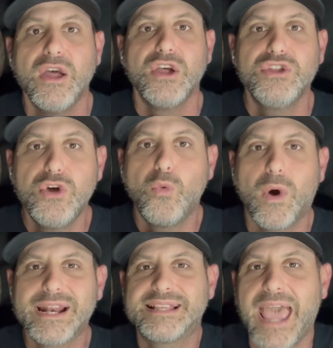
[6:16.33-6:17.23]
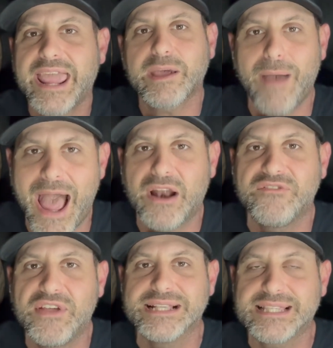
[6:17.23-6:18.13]
You want to take him out
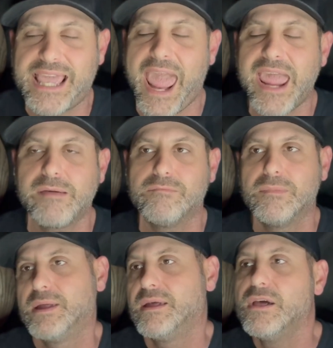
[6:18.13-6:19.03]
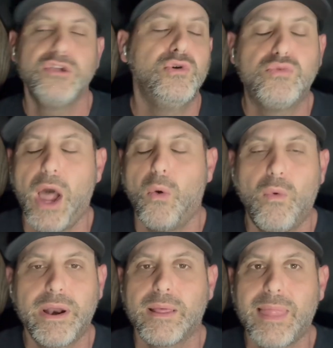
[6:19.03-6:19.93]
of his game. You don't
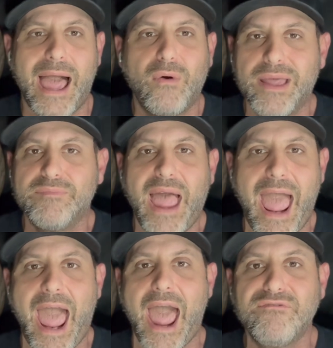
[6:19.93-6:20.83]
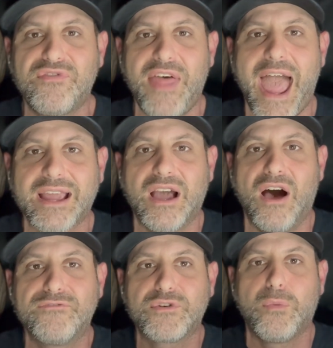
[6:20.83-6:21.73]
want to allow him to have that
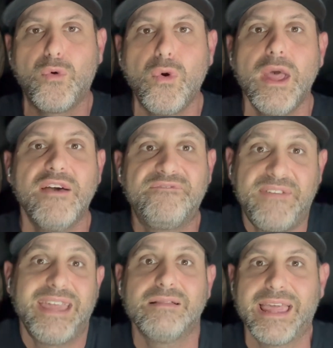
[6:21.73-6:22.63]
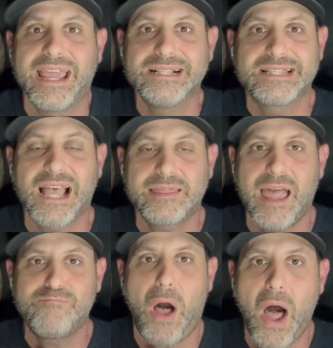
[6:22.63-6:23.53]
comfortable feeling inside
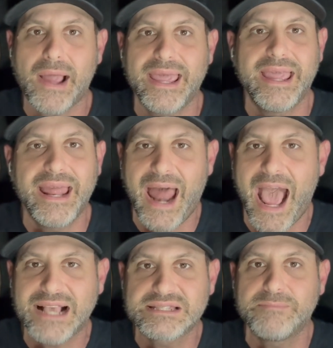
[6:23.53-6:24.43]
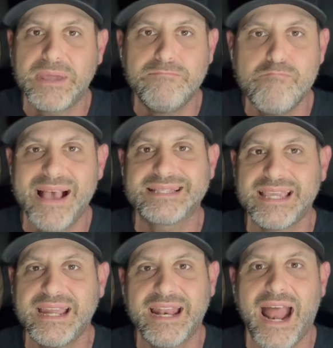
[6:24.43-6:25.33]
that pocket. It has to be
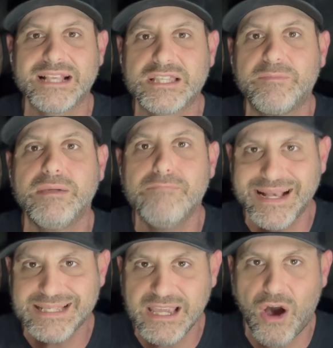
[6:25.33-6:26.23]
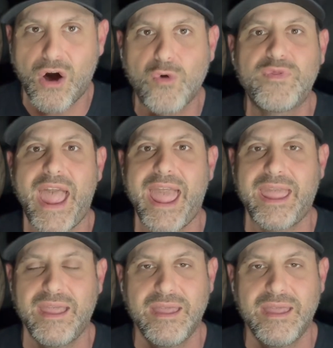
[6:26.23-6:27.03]
messy, and it has to be messy all day.